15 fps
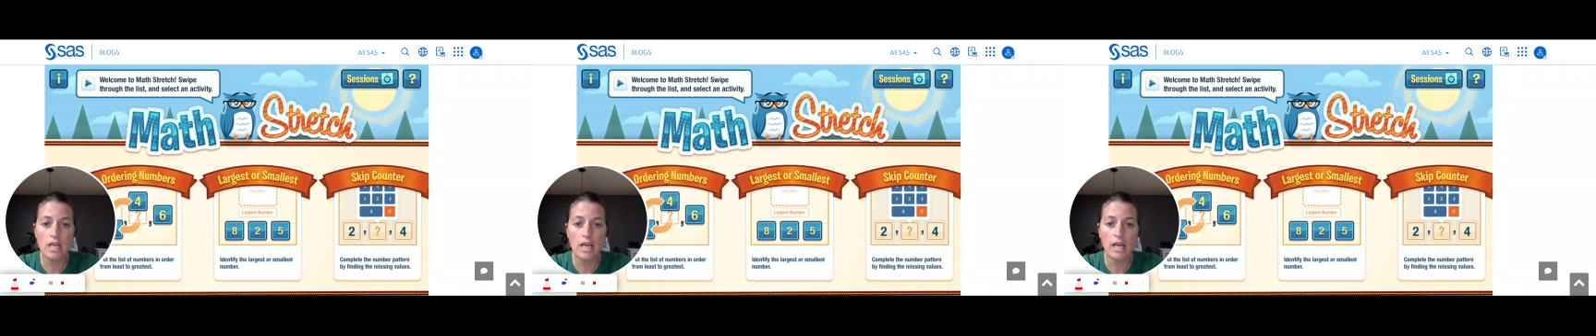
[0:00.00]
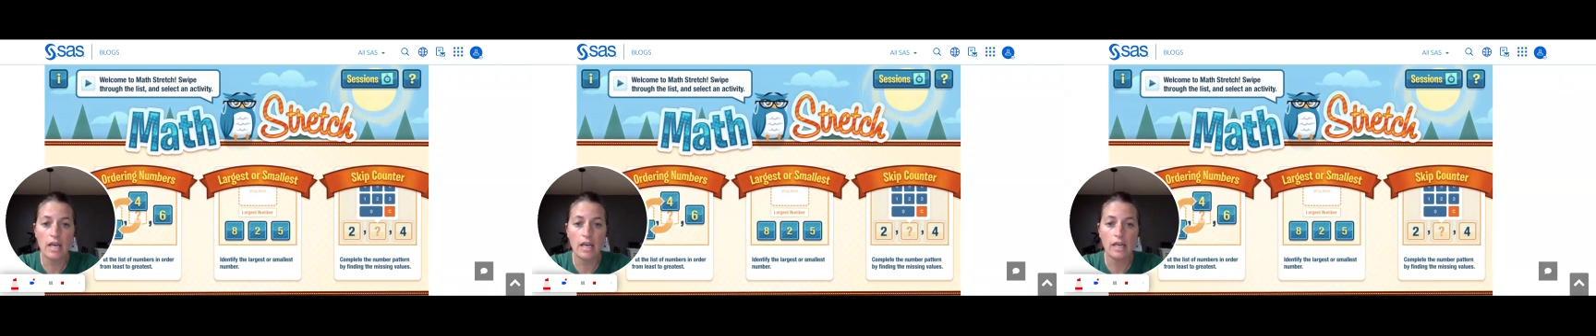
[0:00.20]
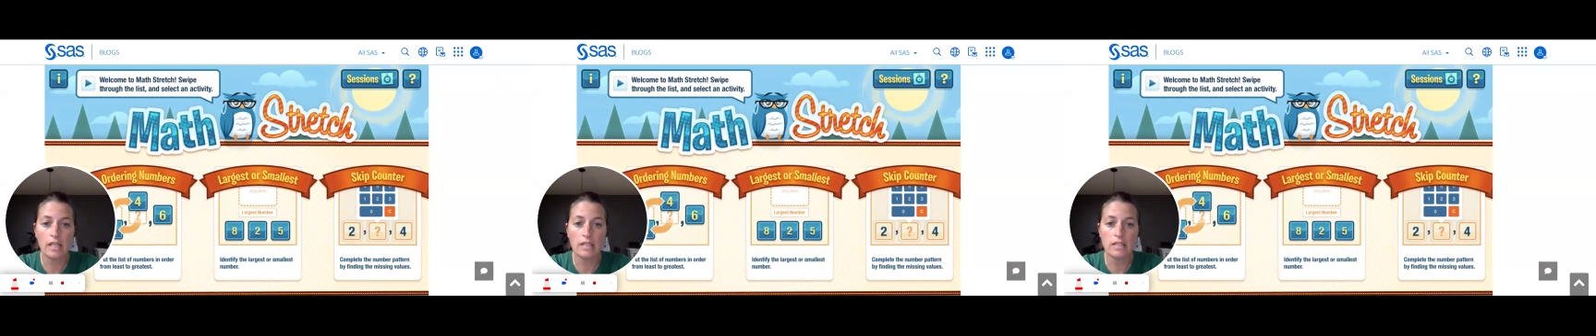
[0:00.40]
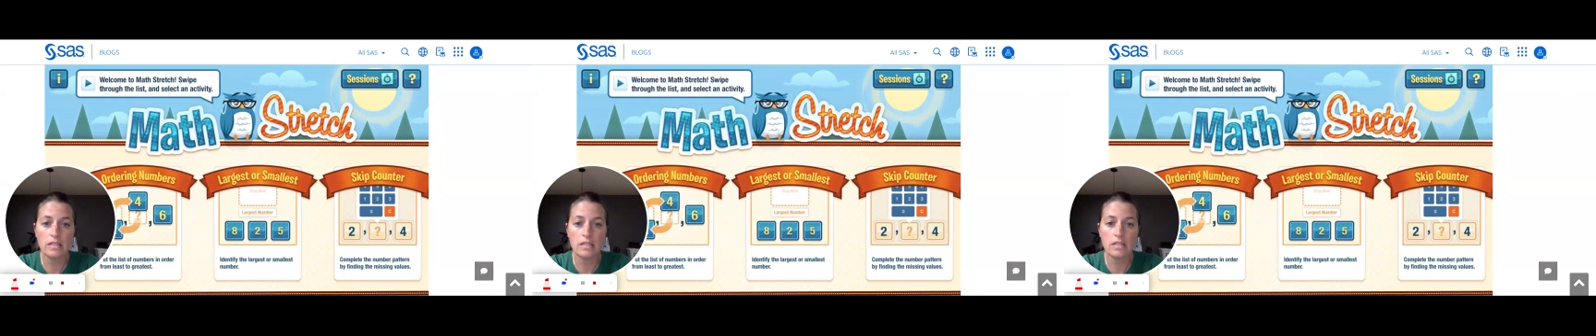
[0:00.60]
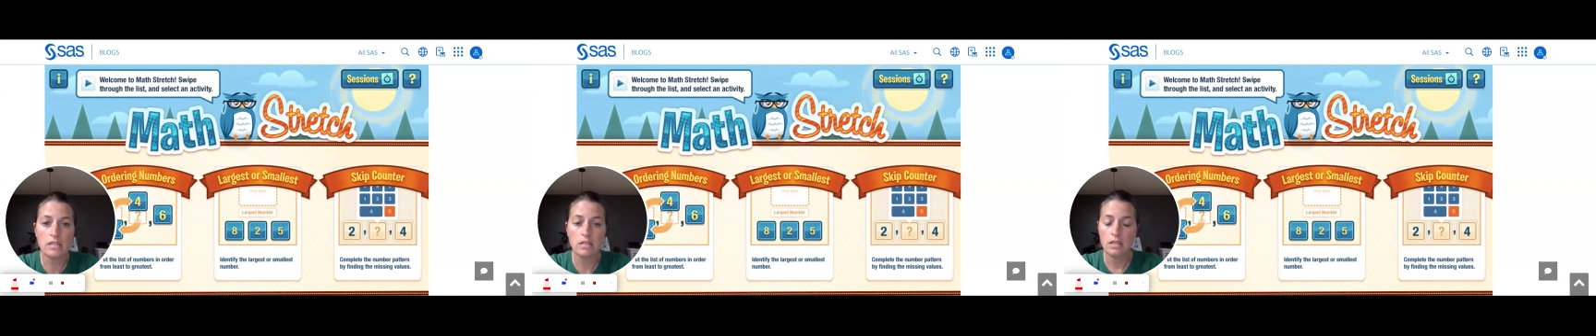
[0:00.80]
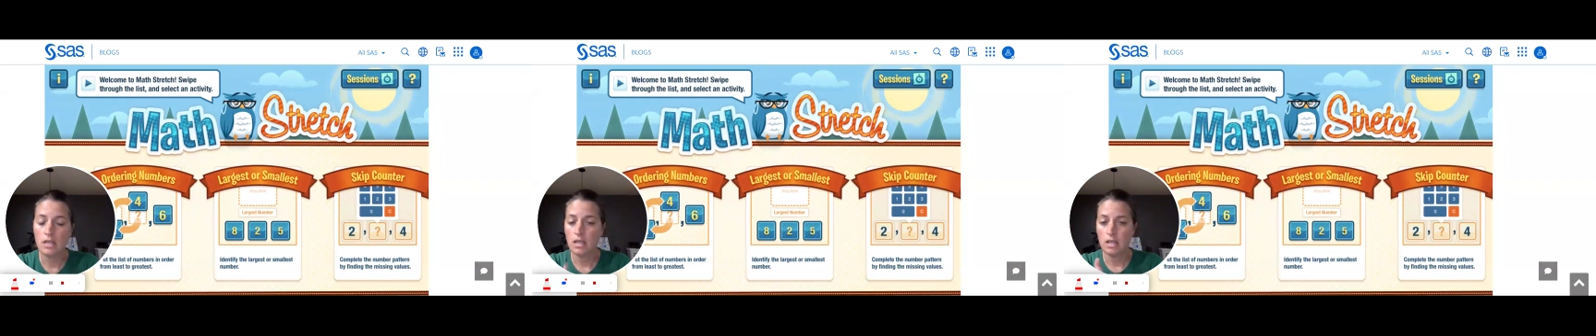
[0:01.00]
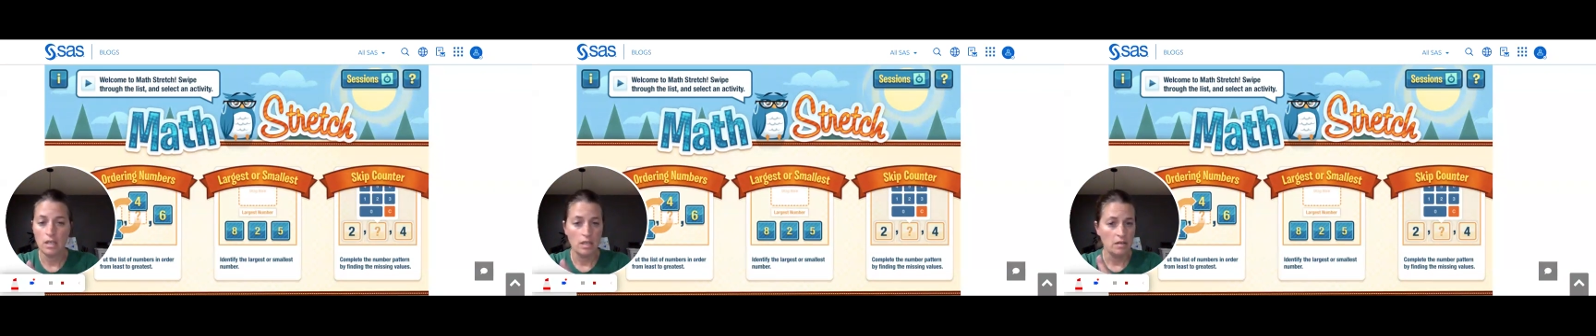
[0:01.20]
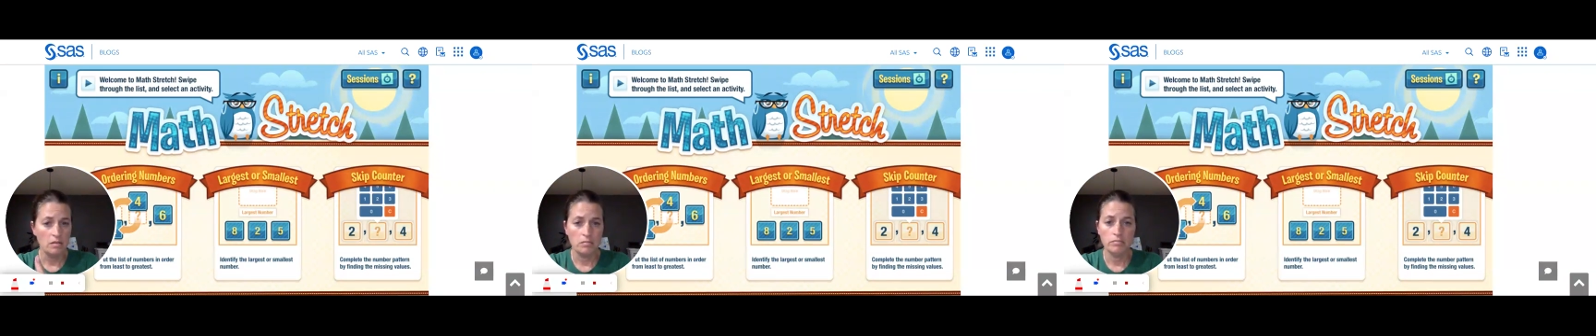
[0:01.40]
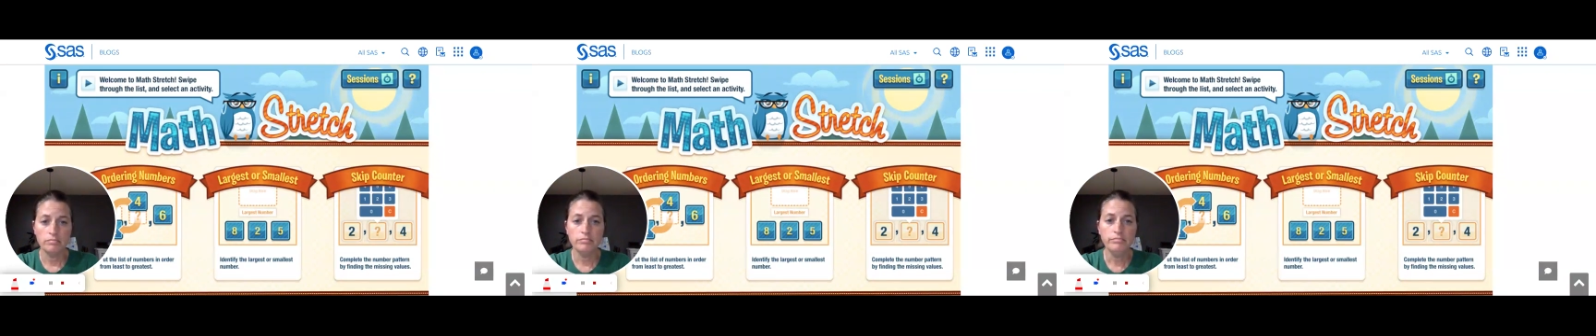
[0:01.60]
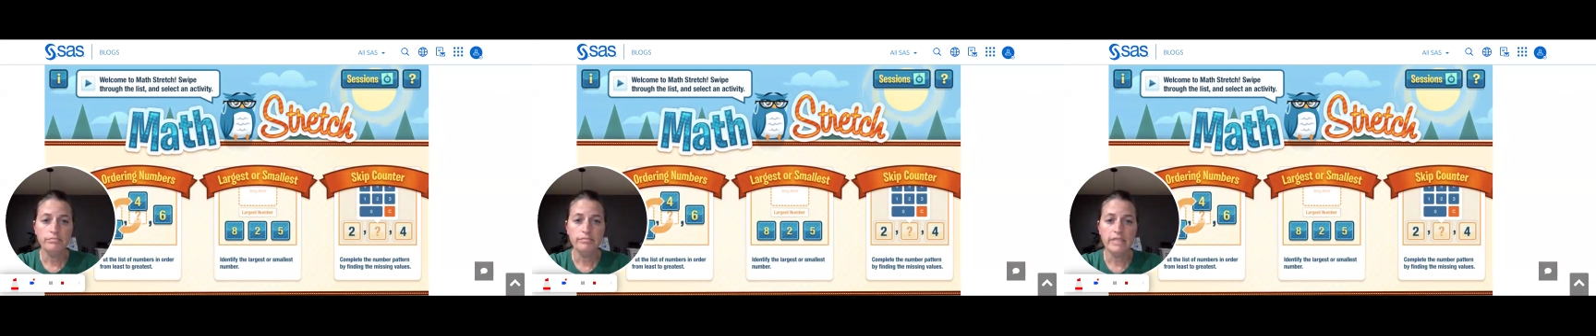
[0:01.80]
and
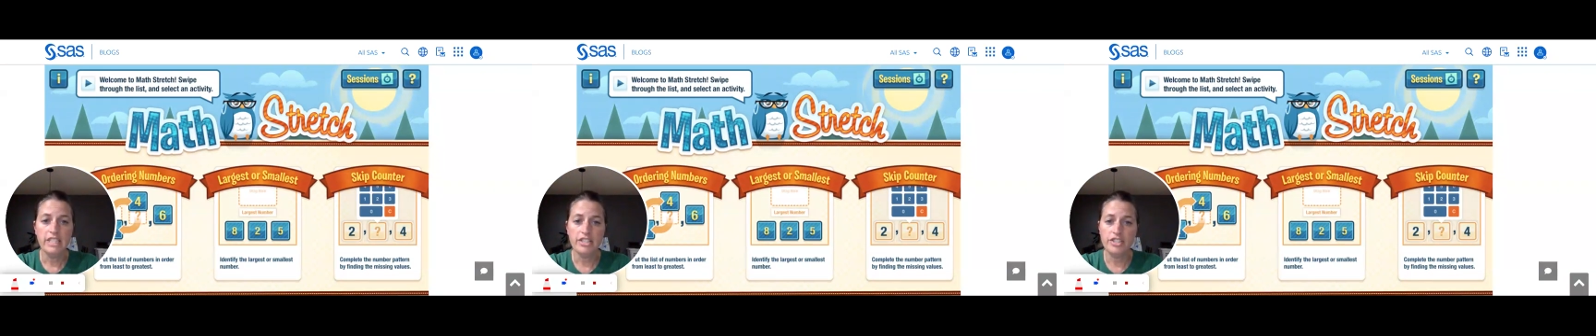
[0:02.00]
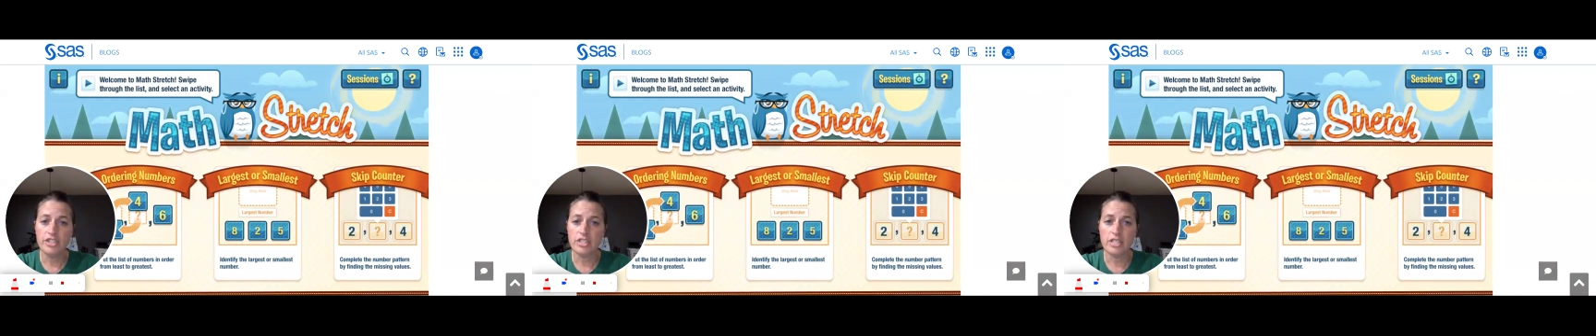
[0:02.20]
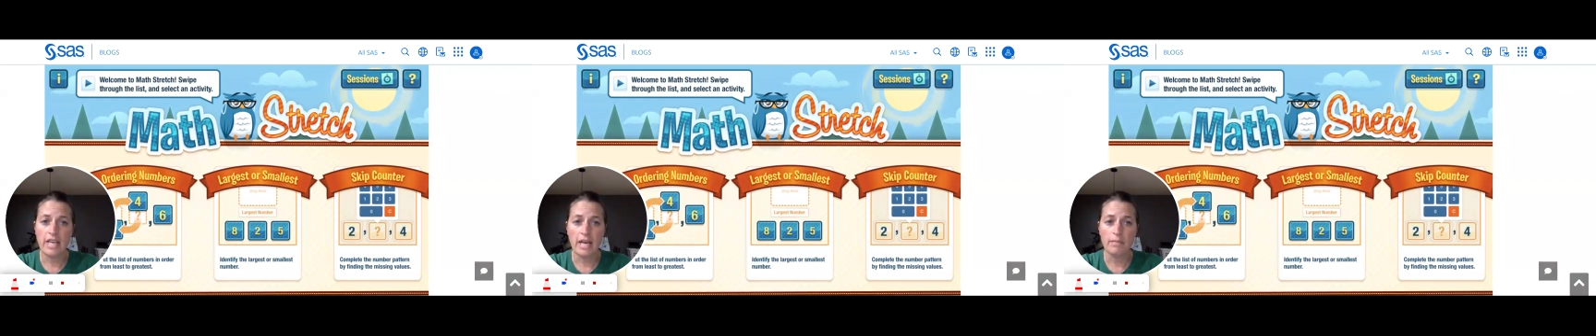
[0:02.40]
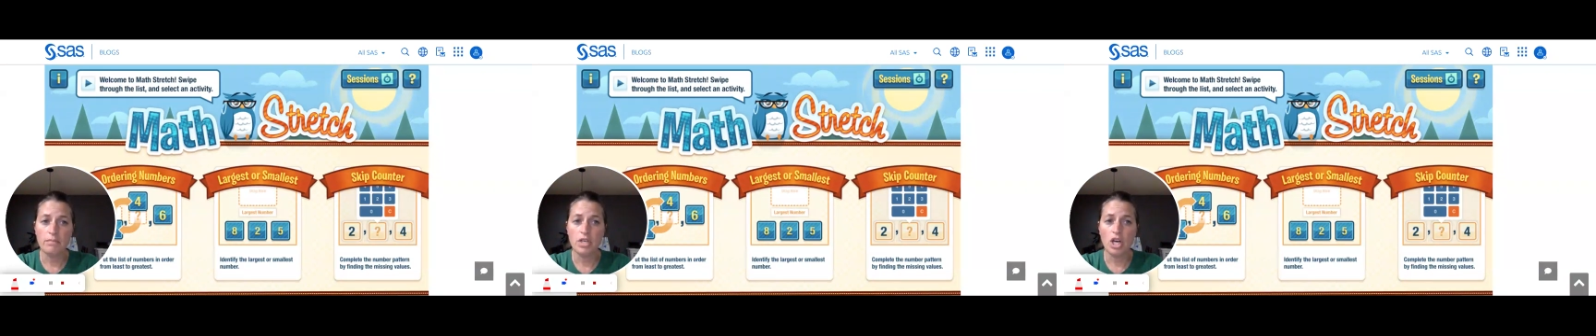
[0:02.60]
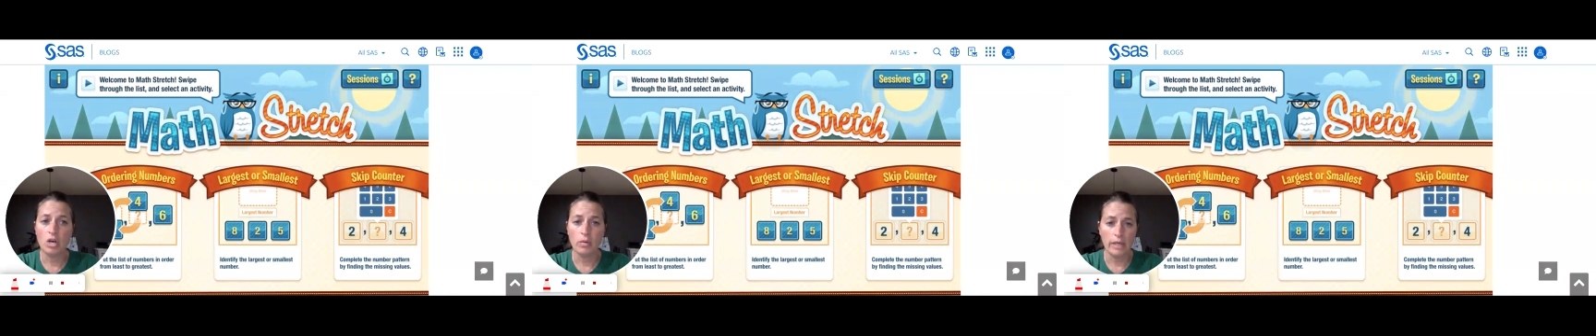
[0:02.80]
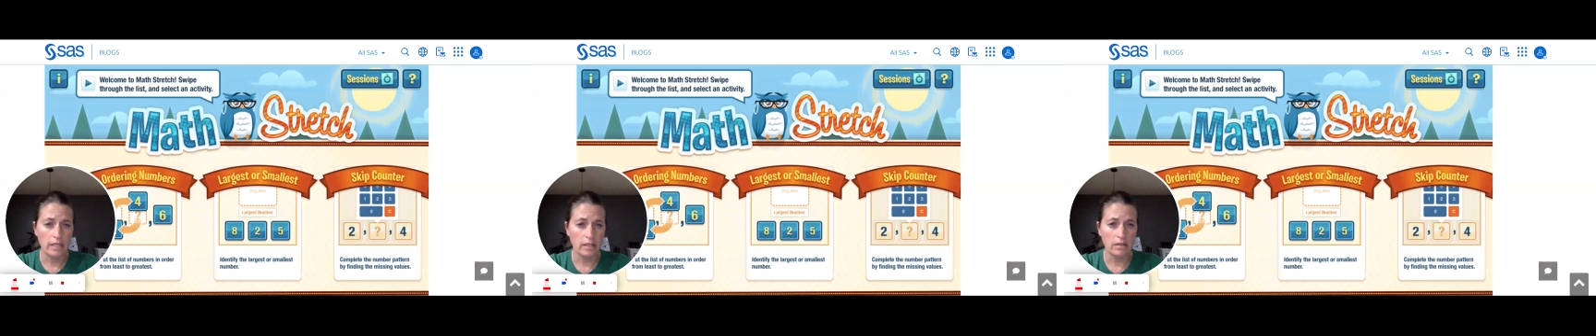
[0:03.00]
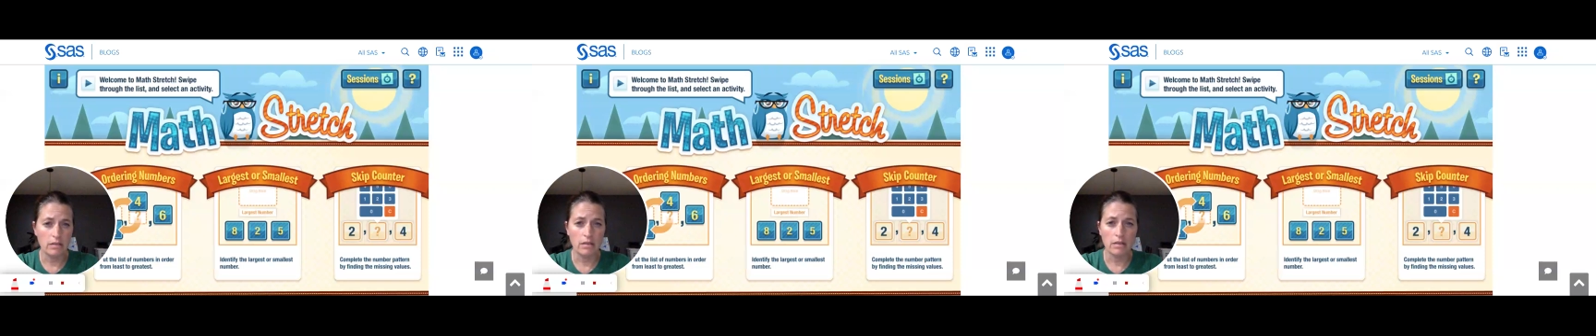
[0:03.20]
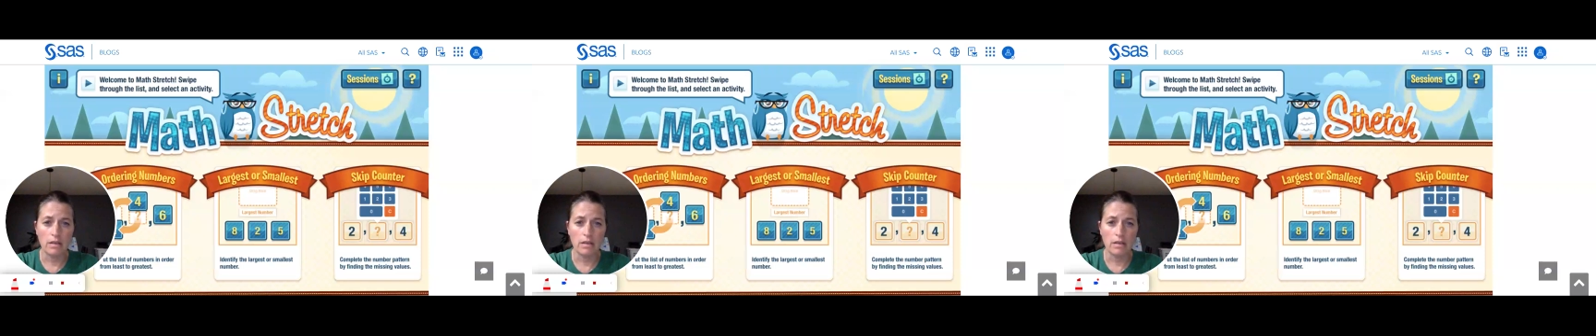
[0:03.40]
it just kept going.